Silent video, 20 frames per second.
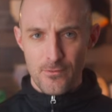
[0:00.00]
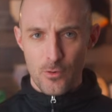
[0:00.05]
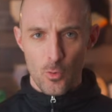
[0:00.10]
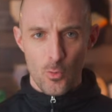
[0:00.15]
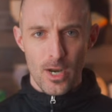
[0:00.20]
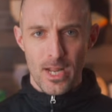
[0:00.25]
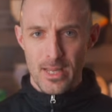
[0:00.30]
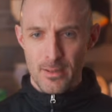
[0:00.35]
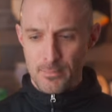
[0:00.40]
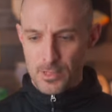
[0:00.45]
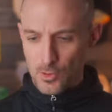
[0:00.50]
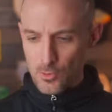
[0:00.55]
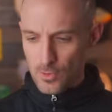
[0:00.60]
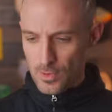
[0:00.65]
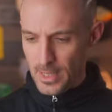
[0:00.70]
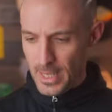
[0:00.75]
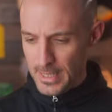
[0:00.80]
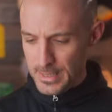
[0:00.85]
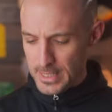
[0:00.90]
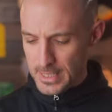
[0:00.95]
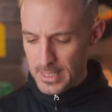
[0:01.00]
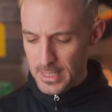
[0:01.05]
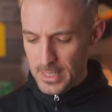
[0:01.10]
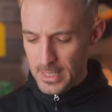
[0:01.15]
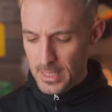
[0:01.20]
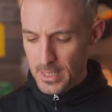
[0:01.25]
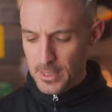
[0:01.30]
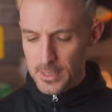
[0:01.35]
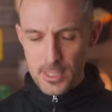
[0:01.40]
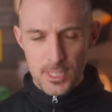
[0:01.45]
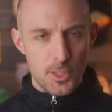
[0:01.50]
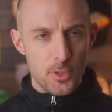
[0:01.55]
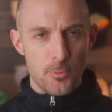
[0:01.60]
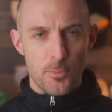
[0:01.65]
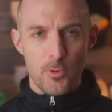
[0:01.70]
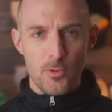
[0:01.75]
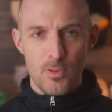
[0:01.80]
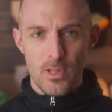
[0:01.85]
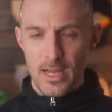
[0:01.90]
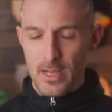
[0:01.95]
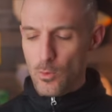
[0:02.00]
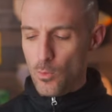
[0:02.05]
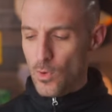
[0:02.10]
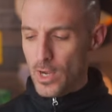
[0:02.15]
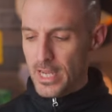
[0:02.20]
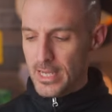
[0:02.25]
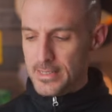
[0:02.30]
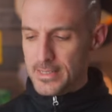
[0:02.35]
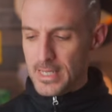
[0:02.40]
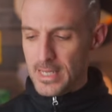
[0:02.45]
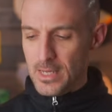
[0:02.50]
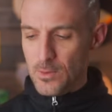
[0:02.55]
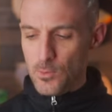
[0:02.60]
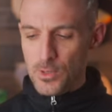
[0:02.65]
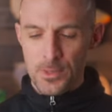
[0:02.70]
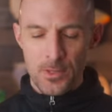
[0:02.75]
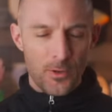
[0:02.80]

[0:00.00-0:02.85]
grams or less. Super lightweight, and when